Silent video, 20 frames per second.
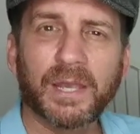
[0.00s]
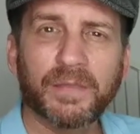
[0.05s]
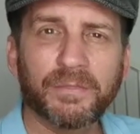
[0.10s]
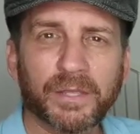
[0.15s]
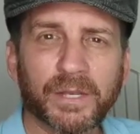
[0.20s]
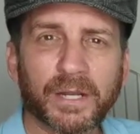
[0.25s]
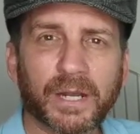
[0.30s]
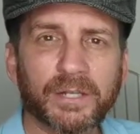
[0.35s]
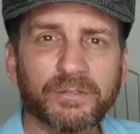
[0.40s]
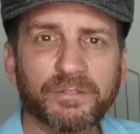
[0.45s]

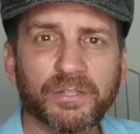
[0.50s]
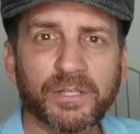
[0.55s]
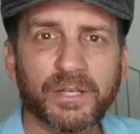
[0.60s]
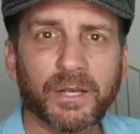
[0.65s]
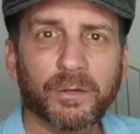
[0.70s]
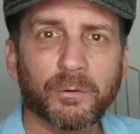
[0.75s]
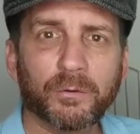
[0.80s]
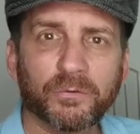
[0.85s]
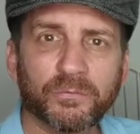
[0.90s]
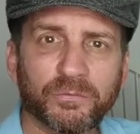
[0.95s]
And then I
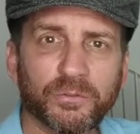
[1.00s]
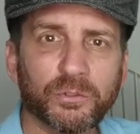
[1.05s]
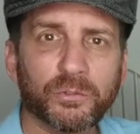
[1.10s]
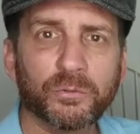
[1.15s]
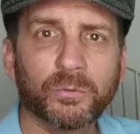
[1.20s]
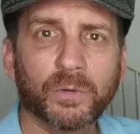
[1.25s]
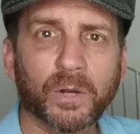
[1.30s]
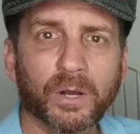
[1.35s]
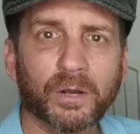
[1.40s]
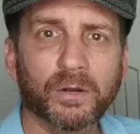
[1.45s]
did a
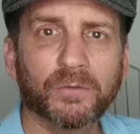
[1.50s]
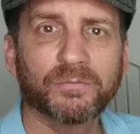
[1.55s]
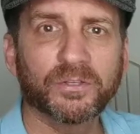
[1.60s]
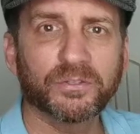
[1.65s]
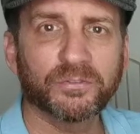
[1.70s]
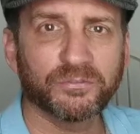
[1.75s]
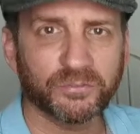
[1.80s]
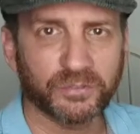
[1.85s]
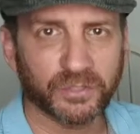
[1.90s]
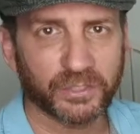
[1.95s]
review
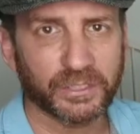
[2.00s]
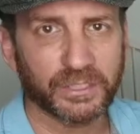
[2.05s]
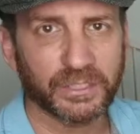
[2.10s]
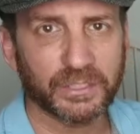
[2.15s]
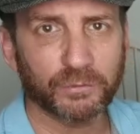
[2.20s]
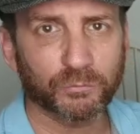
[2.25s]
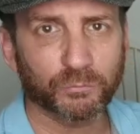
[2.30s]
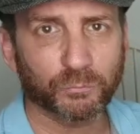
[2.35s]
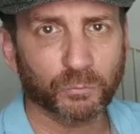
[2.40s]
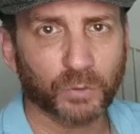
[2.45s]
of
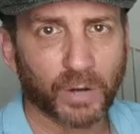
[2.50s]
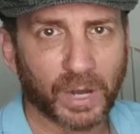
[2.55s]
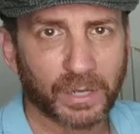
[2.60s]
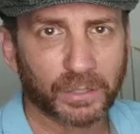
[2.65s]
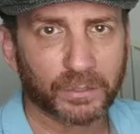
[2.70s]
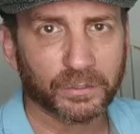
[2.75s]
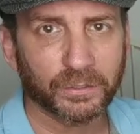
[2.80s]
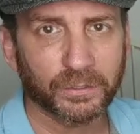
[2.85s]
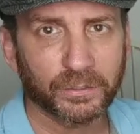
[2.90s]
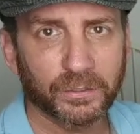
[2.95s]
Sydney
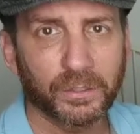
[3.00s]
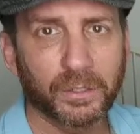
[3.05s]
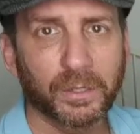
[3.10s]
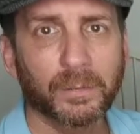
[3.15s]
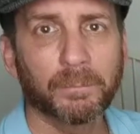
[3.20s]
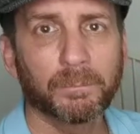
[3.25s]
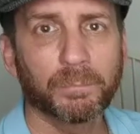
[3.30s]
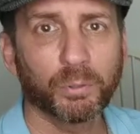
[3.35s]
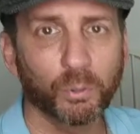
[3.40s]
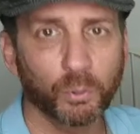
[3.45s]
Rock
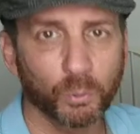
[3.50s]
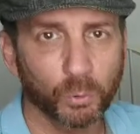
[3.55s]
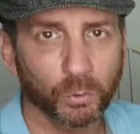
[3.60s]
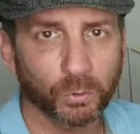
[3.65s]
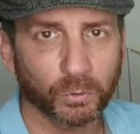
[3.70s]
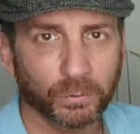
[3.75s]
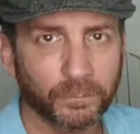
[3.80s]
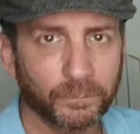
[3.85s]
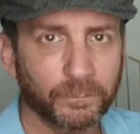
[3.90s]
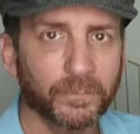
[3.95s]

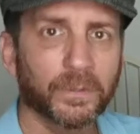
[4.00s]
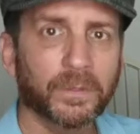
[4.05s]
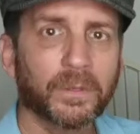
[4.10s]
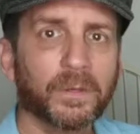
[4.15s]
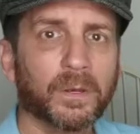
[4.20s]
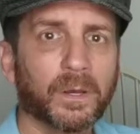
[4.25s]
Pool.